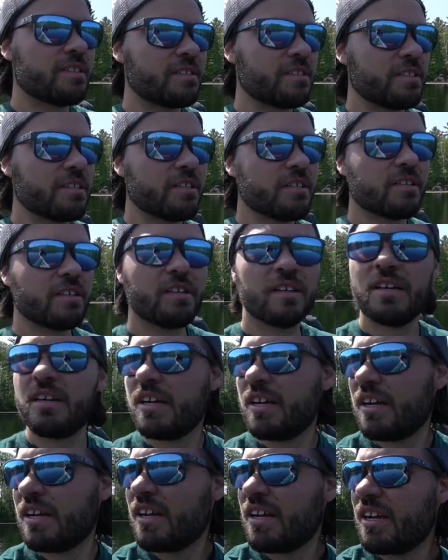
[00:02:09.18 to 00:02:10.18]
this year
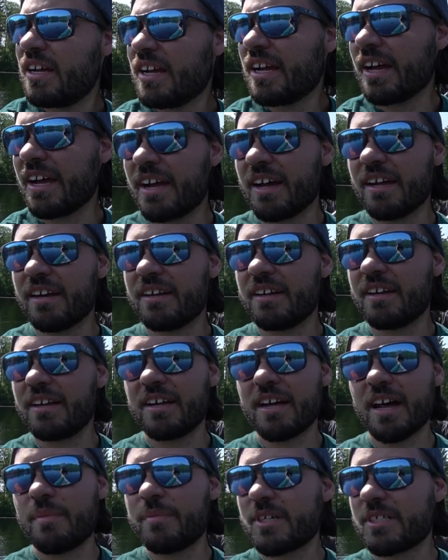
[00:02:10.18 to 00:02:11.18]
and
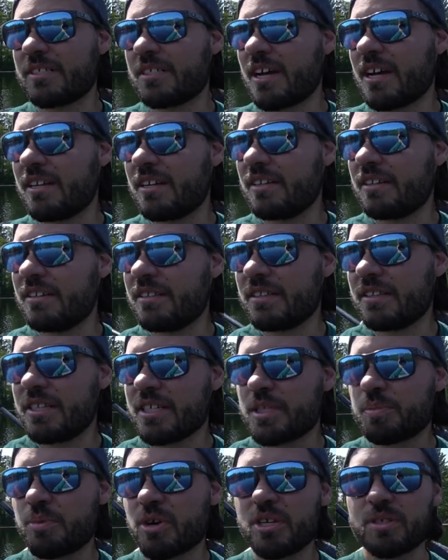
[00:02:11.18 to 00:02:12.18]
I'm excited.
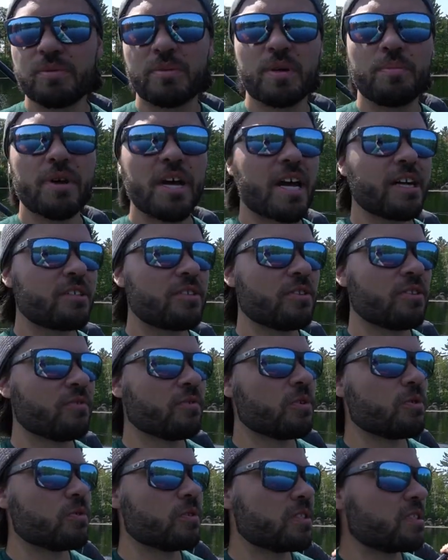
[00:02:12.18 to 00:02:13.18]
This brings me back to the
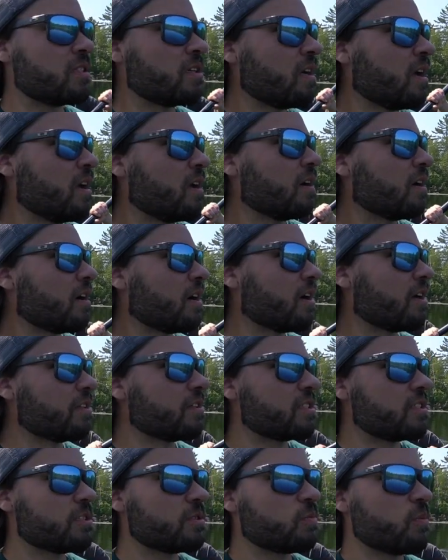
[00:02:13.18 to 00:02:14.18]
roots. Uh,
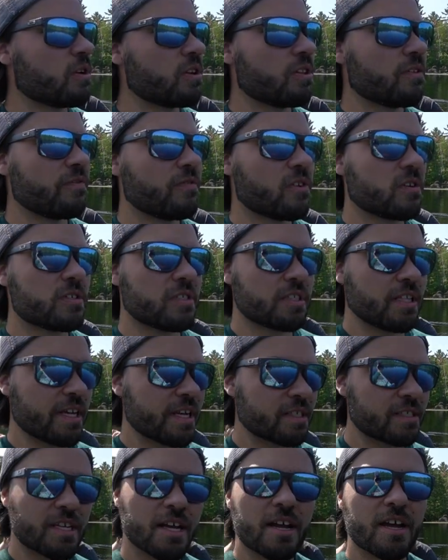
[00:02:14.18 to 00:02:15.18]
this is one of the first
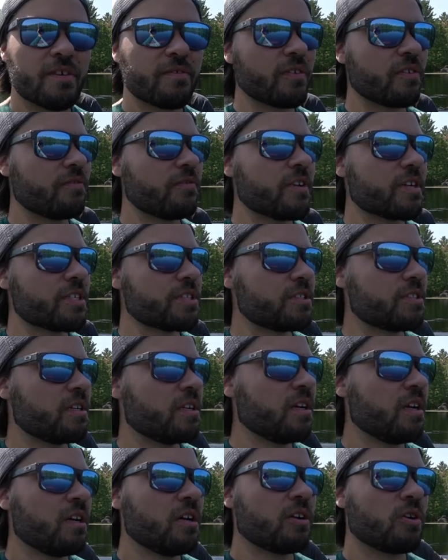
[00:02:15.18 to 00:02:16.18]
lakes I ever fished
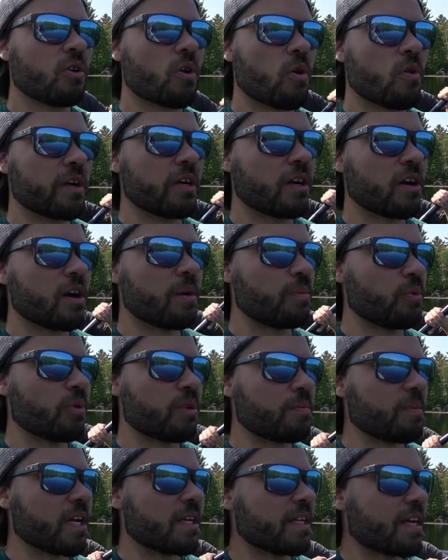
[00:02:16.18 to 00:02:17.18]
growing up
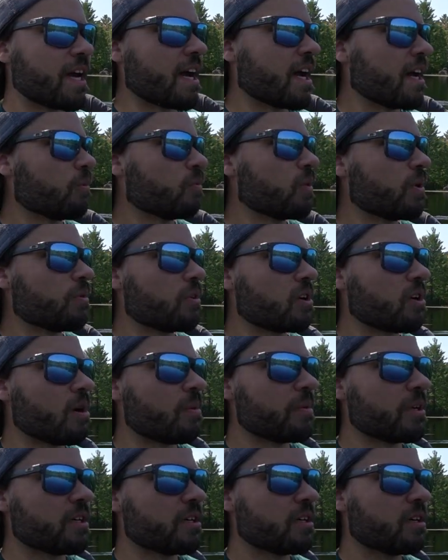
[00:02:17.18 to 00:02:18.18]
with my dad. We would
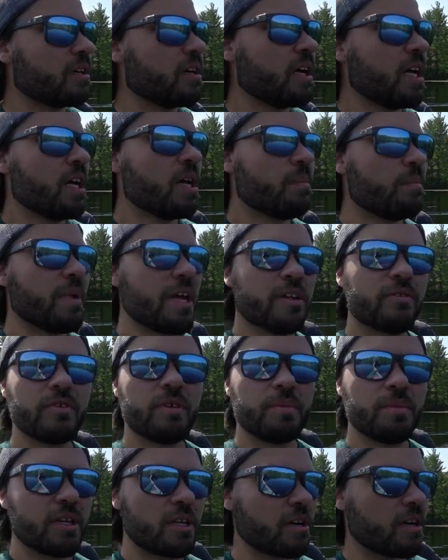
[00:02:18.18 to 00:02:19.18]
come here
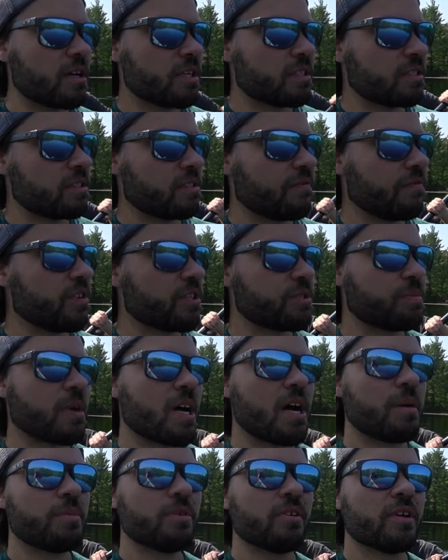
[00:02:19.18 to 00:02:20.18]
mainly because the fish
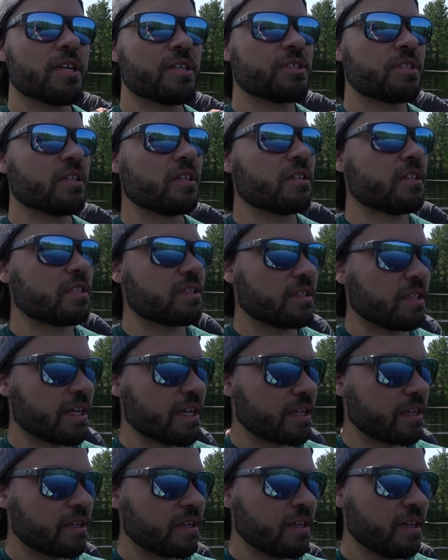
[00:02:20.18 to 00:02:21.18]
population in this
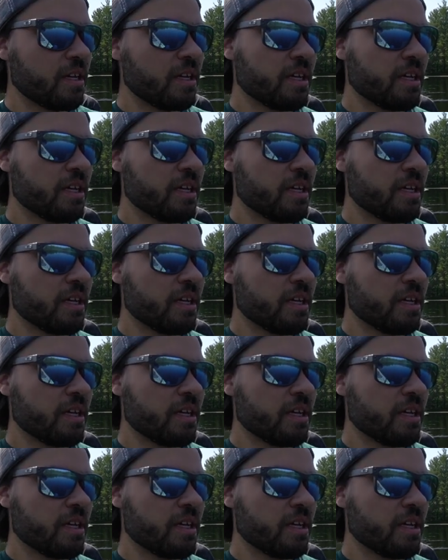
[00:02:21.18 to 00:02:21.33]
lake